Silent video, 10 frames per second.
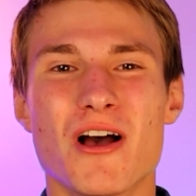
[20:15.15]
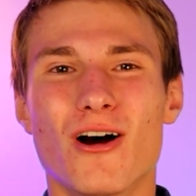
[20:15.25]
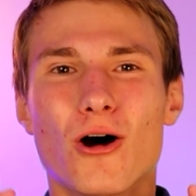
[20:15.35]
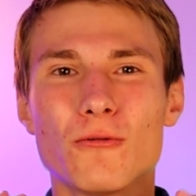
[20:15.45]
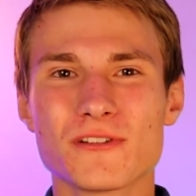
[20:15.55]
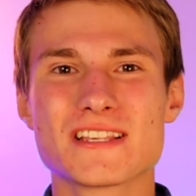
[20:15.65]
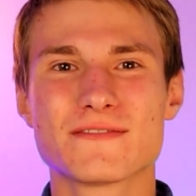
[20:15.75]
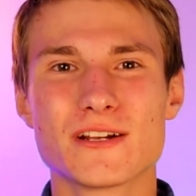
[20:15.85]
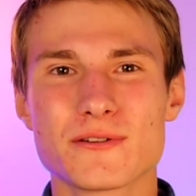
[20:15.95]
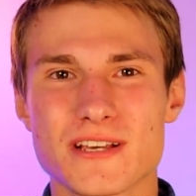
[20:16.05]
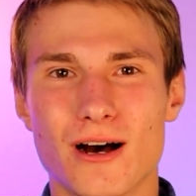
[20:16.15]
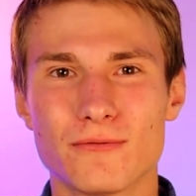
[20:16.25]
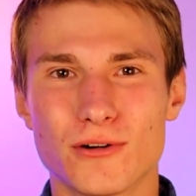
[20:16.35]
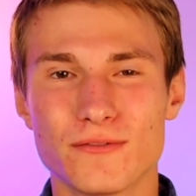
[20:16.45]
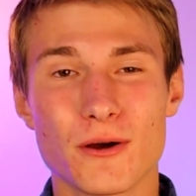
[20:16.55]
Hopefully this video was
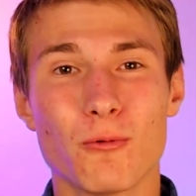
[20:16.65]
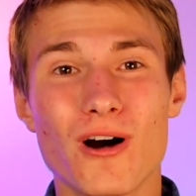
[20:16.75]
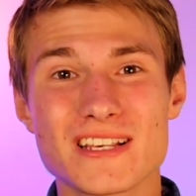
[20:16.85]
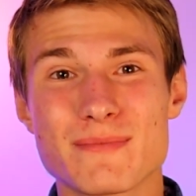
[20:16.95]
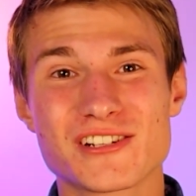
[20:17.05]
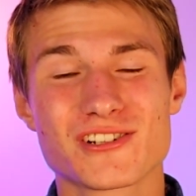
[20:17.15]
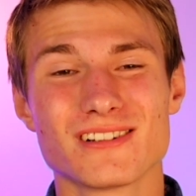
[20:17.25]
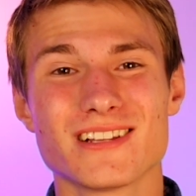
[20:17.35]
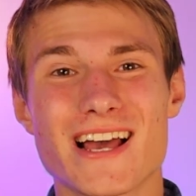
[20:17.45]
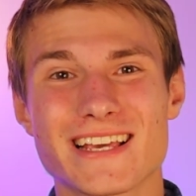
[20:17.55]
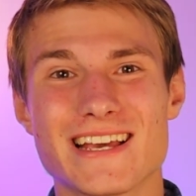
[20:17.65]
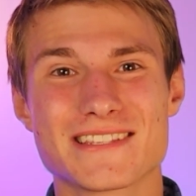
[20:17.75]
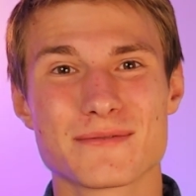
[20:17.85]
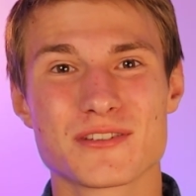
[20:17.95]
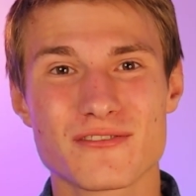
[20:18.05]
helpful. If it was, make sure to like and
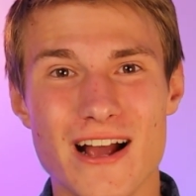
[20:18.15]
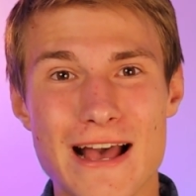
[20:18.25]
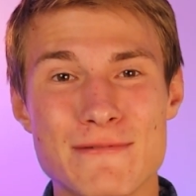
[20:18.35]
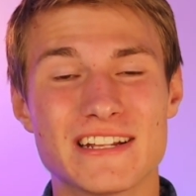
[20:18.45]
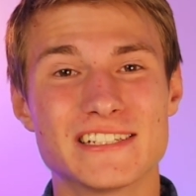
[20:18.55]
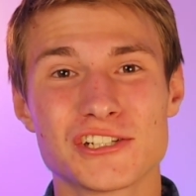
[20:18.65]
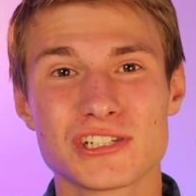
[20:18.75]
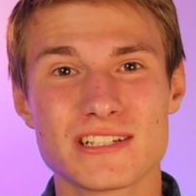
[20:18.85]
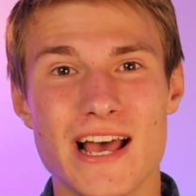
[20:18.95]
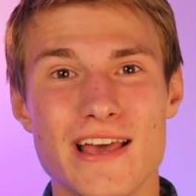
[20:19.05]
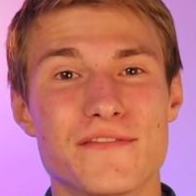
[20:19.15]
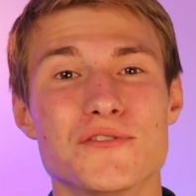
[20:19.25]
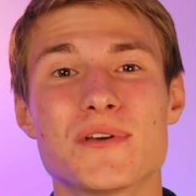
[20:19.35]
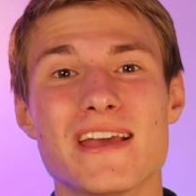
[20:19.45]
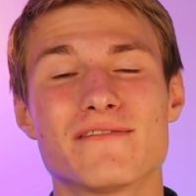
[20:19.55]
subscribe. In addition to that, if you
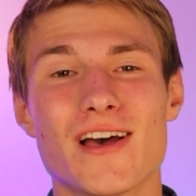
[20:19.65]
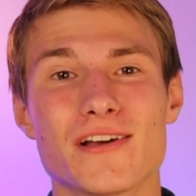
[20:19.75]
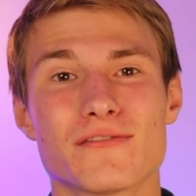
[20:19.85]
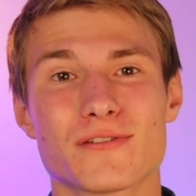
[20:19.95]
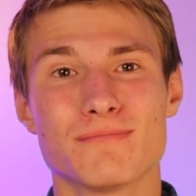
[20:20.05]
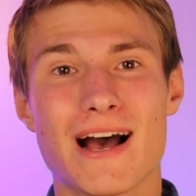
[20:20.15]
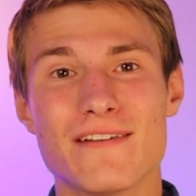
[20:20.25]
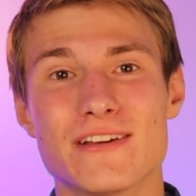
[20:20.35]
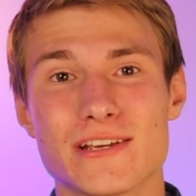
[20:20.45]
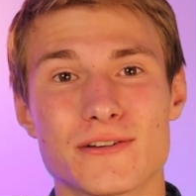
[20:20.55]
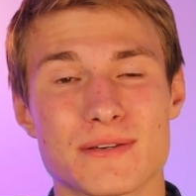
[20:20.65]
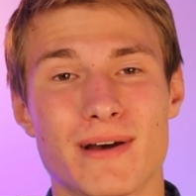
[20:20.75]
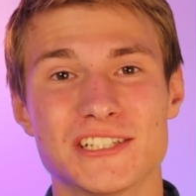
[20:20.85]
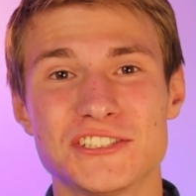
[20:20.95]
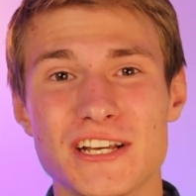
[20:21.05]
gain value from my videos and my
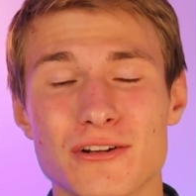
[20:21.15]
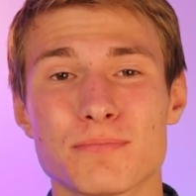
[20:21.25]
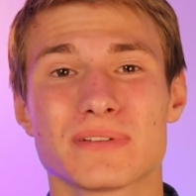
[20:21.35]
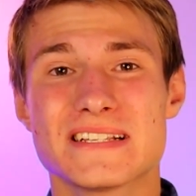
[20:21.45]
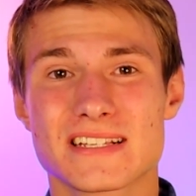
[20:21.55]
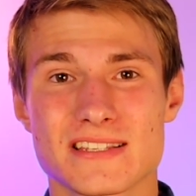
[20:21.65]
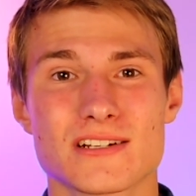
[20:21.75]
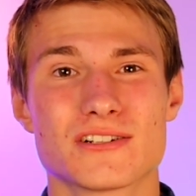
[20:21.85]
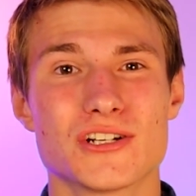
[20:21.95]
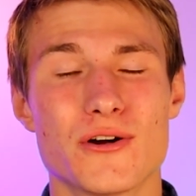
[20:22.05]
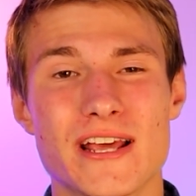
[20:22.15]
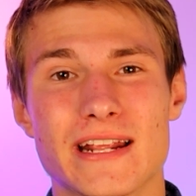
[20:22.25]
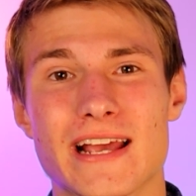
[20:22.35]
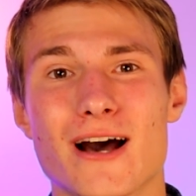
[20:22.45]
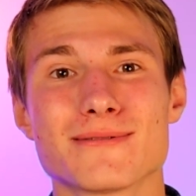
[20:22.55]
channel, please consider donating.
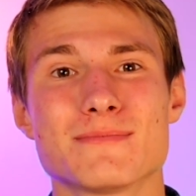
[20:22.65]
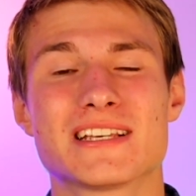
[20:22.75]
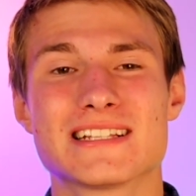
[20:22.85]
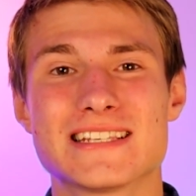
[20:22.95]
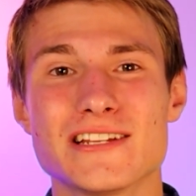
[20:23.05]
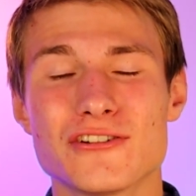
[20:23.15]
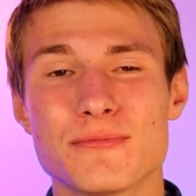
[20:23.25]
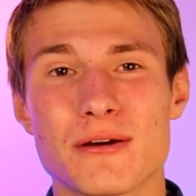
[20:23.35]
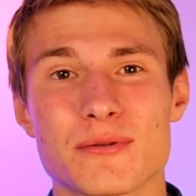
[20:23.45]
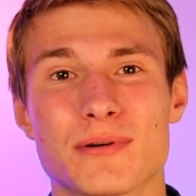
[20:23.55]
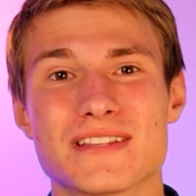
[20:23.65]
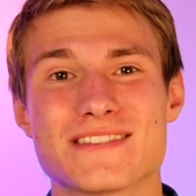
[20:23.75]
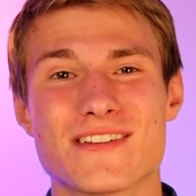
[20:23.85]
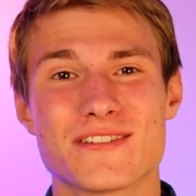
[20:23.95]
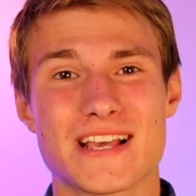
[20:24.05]
It helps me continue to be able to put these
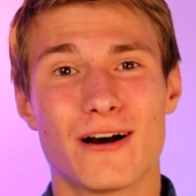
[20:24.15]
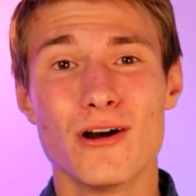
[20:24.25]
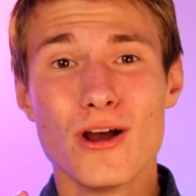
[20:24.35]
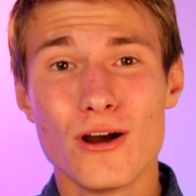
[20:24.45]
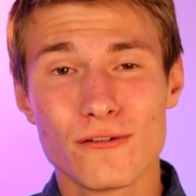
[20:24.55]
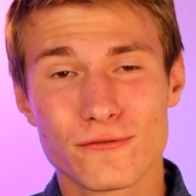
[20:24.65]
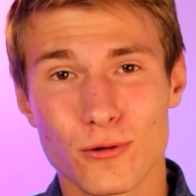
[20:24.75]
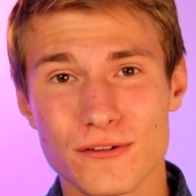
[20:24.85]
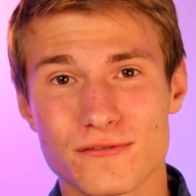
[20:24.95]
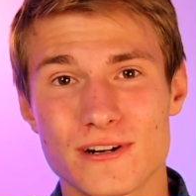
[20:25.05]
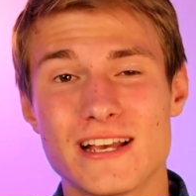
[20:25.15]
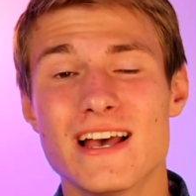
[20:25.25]
videos out for free.